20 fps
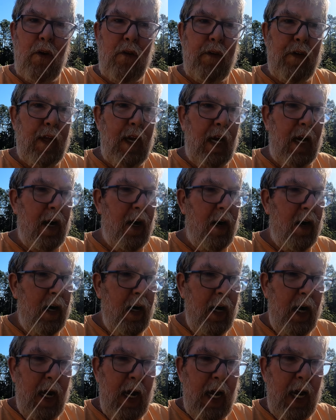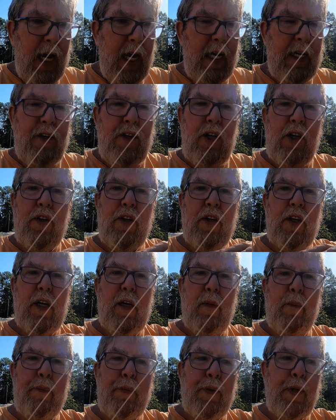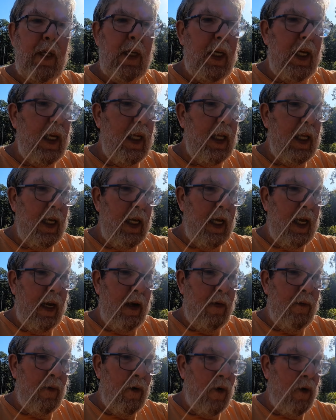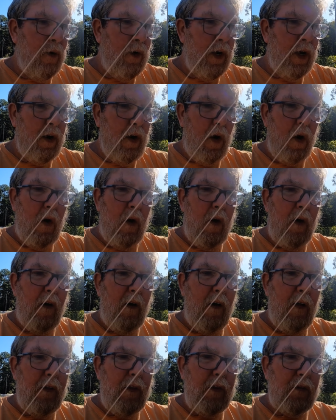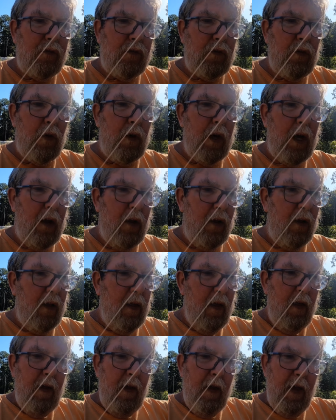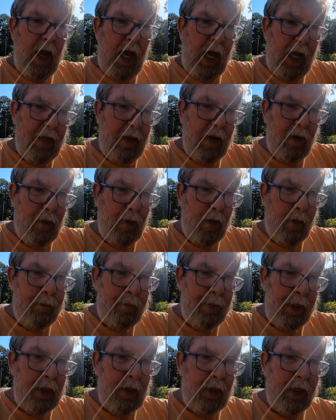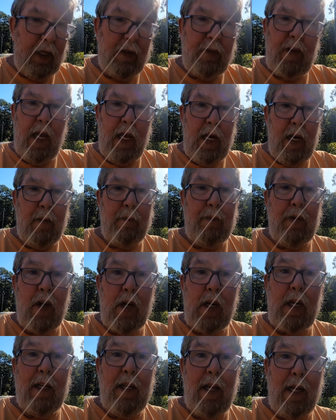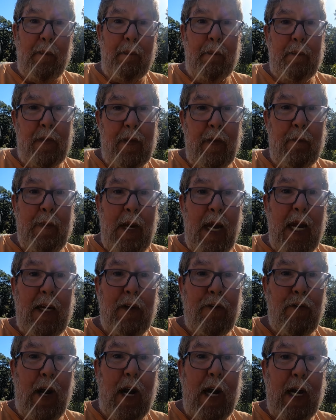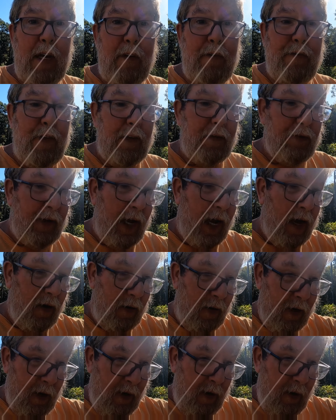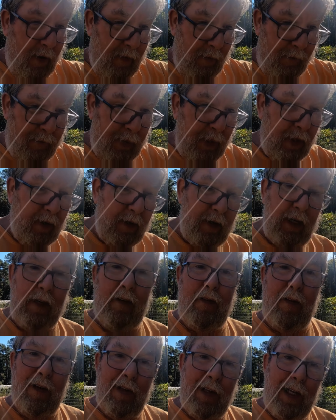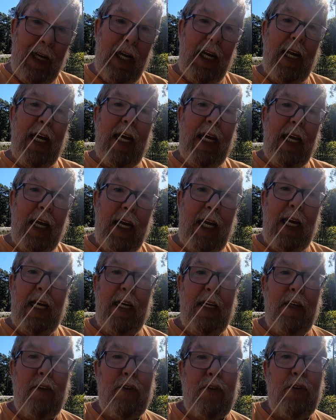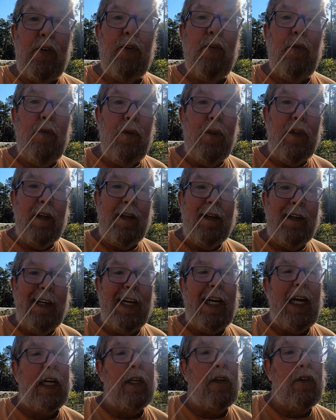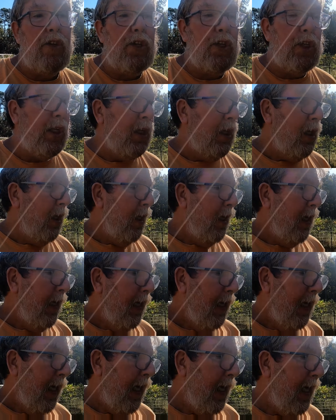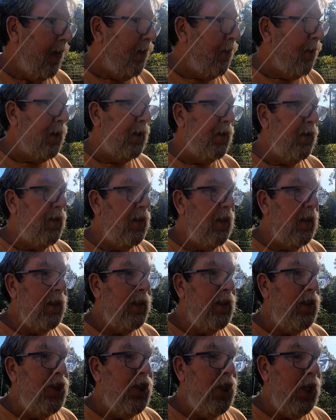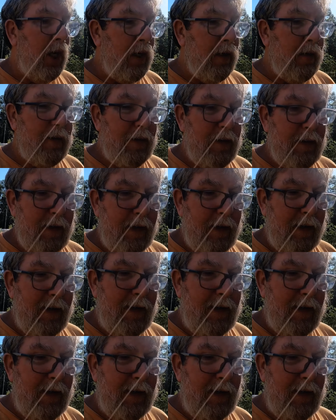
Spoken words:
over there, it just completely eroded all the soil, and there were buildings, and I'm talking like the main drag of this town, buildings leaning into the ditch. It was just